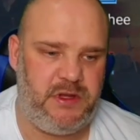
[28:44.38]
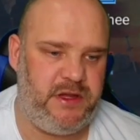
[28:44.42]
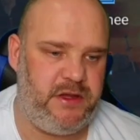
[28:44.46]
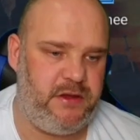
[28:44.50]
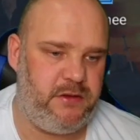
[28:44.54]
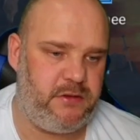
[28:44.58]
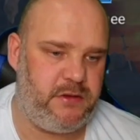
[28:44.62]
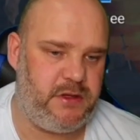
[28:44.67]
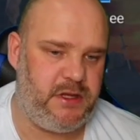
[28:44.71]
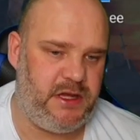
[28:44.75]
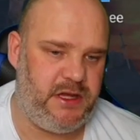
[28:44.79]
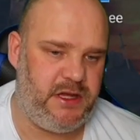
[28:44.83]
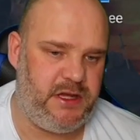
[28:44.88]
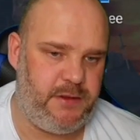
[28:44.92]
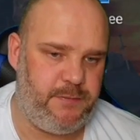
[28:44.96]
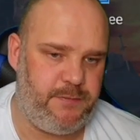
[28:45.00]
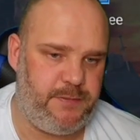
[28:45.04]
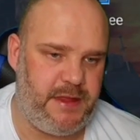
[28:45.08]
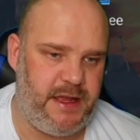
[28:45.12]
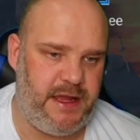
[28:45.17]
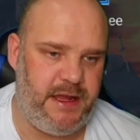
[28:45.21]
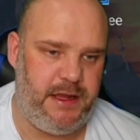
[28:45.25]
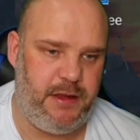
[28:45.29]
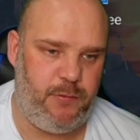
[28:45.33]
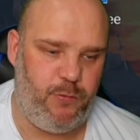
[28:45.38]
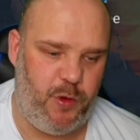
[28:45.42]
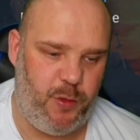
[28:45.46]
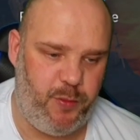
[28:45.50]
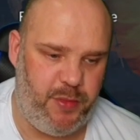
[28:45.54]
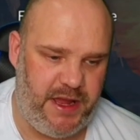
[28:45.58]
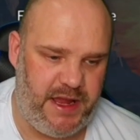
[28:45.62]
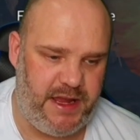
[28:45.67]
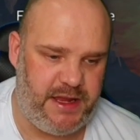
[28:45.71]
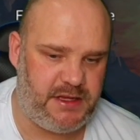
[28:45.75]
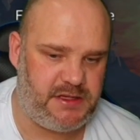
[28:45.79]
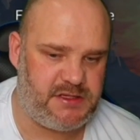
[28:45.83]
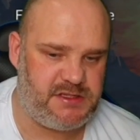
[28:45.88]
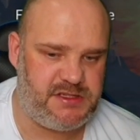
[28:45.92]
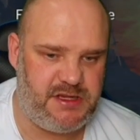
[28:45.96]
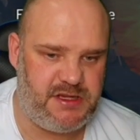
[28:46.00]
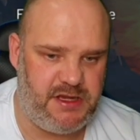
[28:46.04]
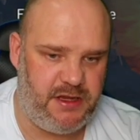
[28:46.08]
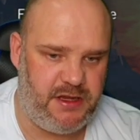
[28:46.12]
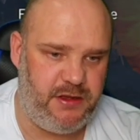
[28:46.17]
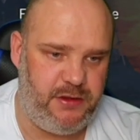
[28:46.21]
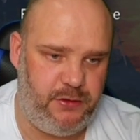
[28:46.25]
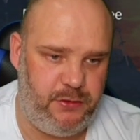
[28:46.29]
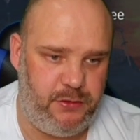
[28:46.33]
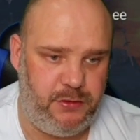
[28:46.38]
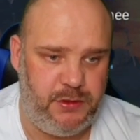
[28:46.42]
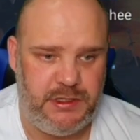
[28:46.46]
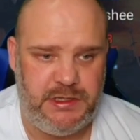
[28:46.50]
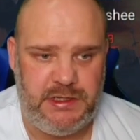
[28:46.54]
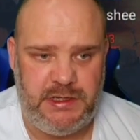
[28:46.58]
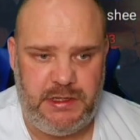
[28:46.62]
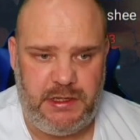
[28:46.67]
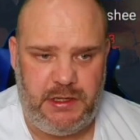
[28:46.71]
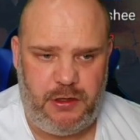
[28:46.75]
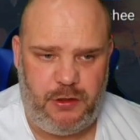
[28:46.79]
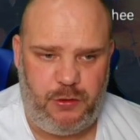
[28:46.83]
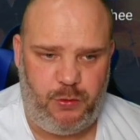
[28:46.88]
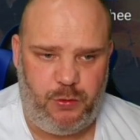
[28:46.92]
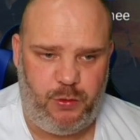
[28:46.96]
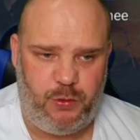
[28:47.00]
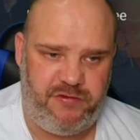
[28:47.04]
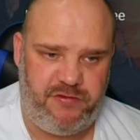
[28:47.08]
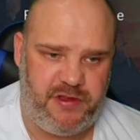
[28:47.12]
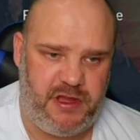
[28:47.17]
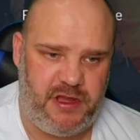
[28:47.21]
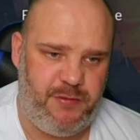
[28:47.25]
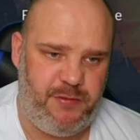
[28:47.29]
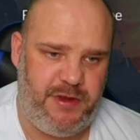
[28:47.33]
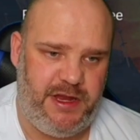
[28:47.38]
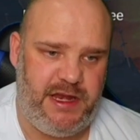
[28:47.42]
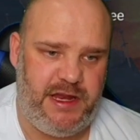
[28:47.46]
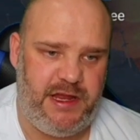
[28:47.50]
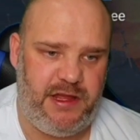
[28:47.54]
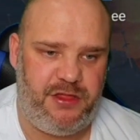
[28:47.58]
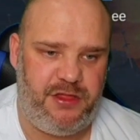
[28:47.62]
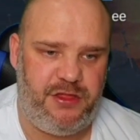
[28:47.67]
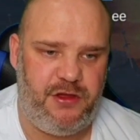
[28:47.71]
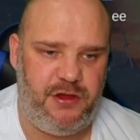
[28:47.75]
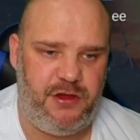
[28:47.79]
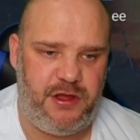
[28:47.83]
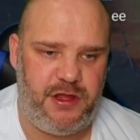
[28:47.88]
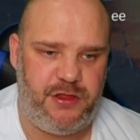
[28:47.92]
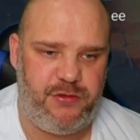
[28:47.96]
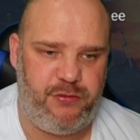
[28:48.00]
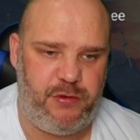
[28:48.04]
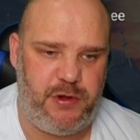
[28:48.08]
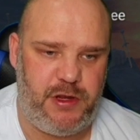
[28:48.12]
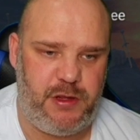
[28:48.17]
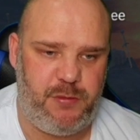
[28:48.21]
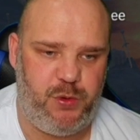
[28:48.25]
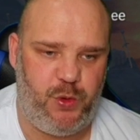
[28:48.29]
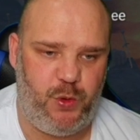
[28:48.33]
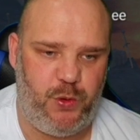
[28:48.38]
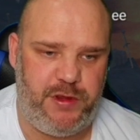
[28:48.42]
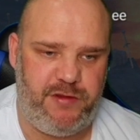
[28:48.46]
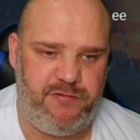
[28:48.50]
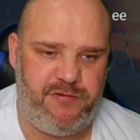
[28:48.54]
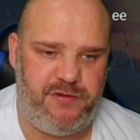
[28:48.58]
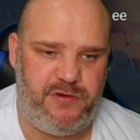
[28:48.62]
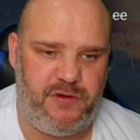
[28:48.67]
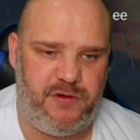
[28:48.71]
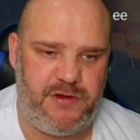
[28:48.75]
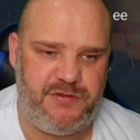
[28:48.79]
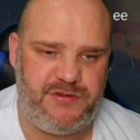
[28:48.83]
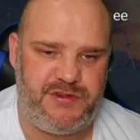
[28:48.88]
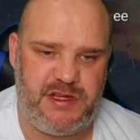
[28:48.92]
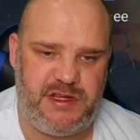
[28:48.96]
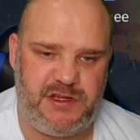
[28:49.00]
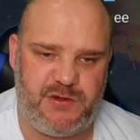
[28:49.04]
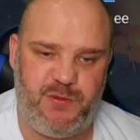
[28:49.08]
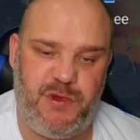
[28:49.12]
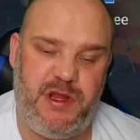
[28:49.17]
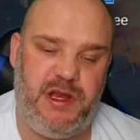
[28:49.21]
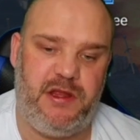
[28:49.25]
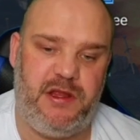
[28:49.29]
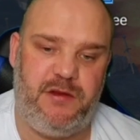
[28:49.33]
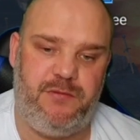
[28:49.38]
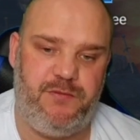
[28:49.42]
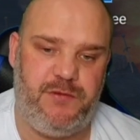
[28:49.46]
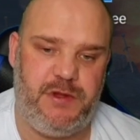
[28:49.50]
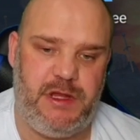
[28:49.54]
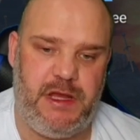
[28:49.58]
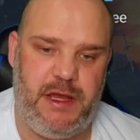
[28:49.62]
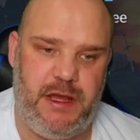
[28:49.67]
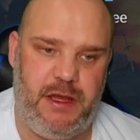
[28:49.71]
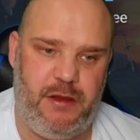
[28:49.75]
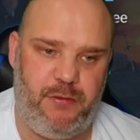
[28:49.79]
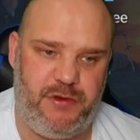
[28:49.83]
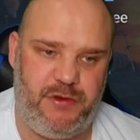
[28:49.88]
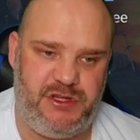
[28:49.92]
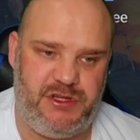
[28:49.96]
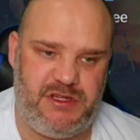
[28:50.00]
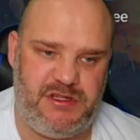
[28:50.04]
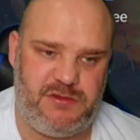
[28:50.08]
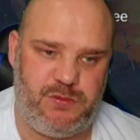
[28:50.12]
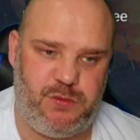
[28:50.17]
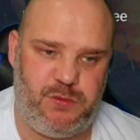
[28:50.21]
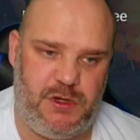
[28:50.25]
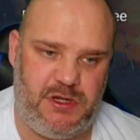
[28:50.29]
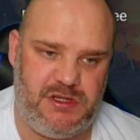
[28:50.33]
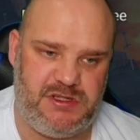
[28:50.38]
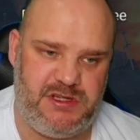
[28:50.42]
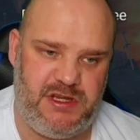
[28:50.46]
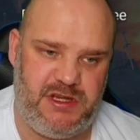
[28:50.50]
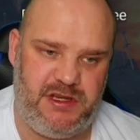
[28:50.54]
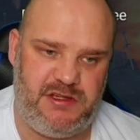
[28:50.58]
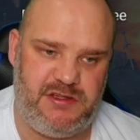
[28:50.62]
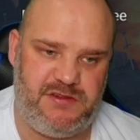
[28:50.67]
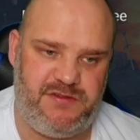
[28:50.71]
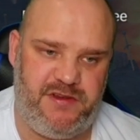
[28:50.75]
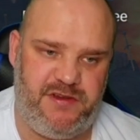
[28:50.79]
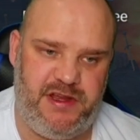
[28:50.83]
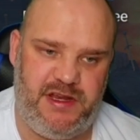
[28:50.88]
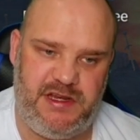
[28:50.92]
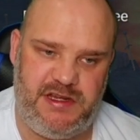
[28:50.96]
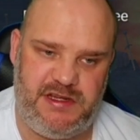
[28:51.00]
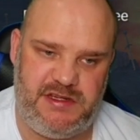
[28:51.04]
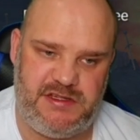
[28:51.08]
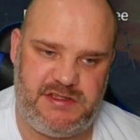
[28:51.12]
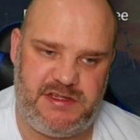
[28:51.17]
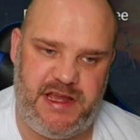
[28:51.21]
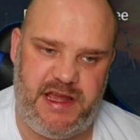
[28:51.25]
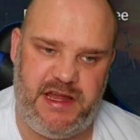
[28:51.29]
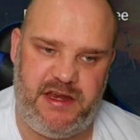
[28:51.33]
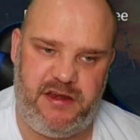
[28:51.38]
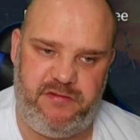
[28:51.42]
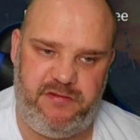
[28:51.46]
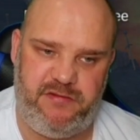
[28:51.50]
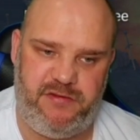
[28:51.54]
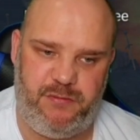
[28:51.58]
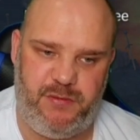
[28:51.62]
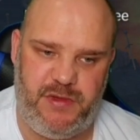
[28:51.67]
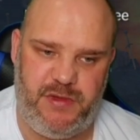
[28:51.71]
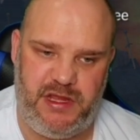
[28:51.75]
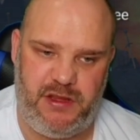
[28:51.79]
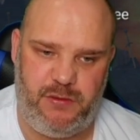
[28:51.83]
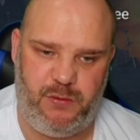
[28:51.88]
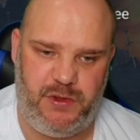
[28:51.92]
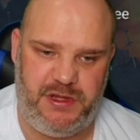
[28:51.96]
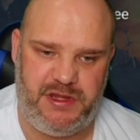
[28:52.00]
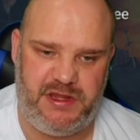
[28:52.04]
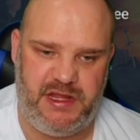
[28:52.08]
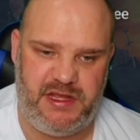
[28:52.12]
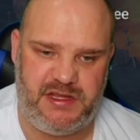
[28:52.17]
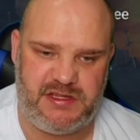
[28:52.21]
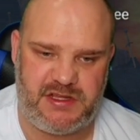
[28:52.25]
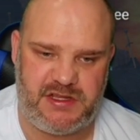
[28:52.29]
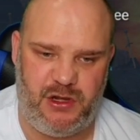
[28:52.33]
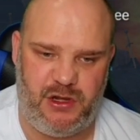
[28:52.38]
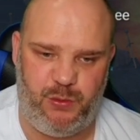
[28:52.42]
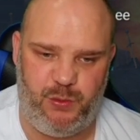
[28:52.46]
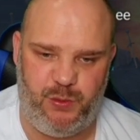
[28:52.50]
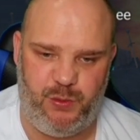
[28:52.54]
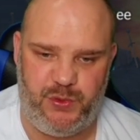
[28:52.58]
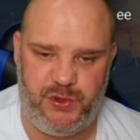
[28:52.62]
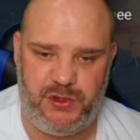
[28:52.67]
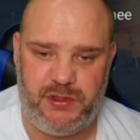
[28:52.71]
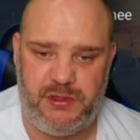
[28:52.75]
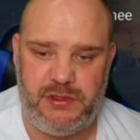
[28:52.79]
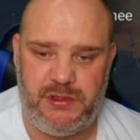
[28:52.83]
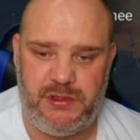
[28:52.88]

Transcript: Okay, and we're back. So we've come in at 33.56 million, which is what I said is fairly standard for me with this comp.